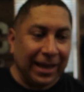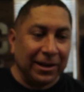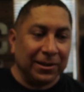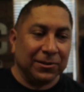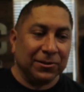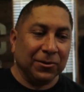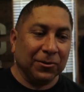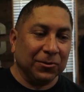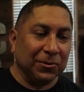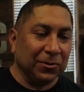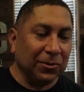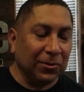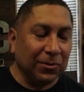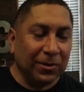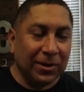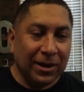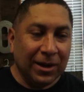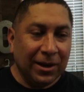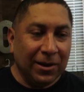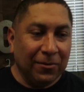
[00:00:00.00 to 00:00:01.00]
that is so
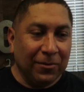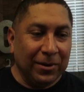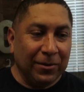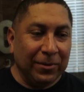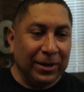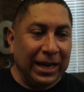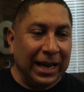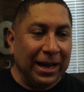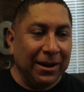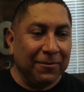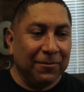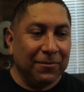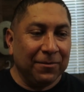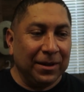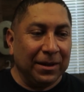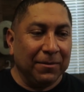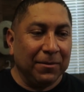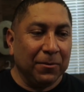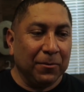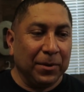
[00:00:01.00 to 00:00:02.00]
true. We have
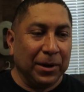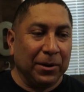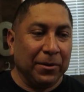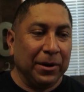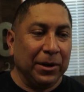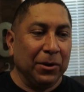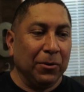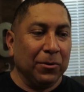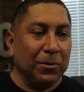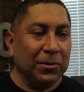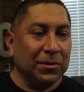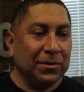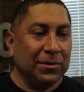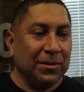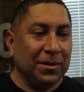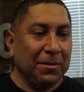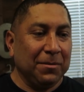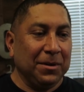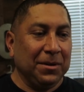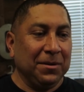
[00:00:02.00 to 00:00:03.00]
even recurring donors,
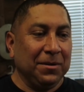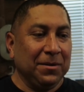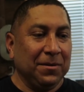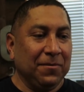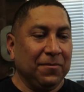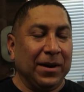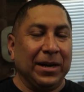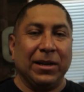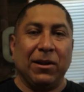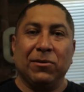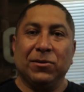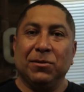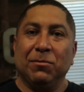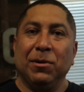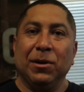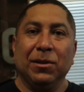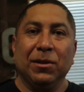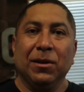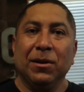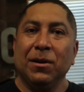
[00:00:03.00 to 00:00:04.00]
$5 a
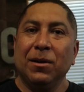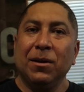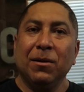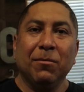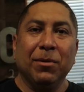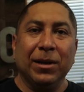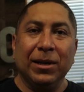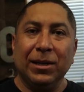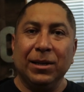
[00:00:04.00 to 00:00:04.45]
month. But